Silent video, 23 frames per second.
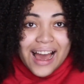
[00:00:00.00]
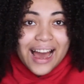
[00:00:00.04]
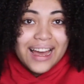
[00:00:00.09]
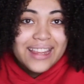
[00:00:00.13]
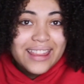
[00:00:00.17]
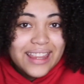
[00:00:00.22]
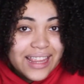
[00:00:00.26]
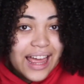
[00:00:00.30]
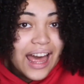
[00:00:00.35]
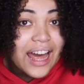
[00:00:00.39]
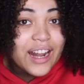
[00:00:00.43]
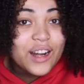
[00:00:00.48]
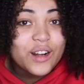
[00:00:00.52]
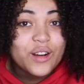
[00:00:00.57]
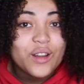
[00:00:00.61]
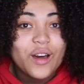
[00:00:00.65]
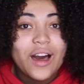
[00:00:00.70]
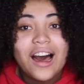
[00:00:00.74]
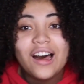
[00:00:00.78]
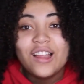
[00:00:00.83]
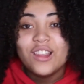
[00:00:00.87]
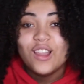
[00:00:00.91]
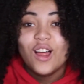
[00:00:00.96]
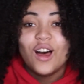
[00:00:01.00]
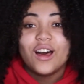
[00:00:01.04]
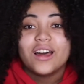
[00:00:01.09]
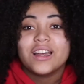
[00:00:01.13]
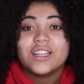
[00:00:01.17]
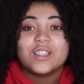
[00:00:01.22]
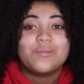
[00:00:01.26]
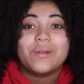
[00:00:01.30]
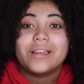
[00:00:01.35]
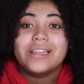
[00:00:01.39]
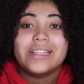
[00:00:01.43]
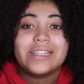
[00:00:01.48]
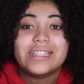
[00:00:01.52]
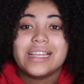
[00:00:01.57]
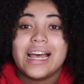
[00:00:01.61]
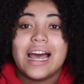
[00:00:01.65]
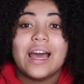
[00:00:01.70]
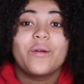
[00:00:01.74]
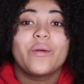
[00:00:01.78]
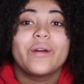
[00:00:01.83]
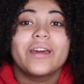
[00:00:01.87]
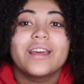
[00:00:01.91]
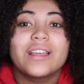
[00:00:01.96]
I, th- I don't know how long it's been
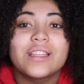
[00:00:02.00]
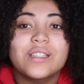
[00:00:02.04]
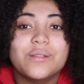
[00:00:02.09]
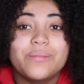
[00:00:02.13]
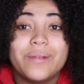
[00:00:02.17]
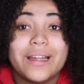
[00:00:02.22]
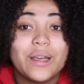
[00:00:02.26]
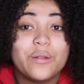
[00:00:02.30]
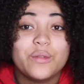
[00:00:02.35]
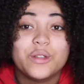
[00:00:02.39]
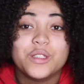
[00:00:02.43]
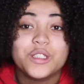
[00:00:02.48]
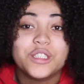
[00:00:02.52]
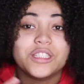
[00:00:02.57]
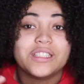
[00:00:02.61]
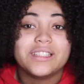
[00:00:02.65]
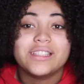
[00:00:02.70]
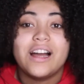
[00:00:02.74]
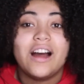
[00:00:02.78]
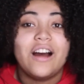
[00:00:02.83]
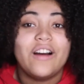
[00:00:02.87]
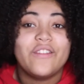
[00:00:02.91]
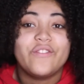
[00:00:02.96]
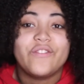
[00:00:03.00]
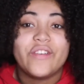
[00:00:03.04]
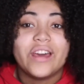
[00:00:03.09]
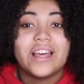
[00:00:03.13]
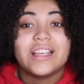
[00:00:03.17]
sideways, but it was just not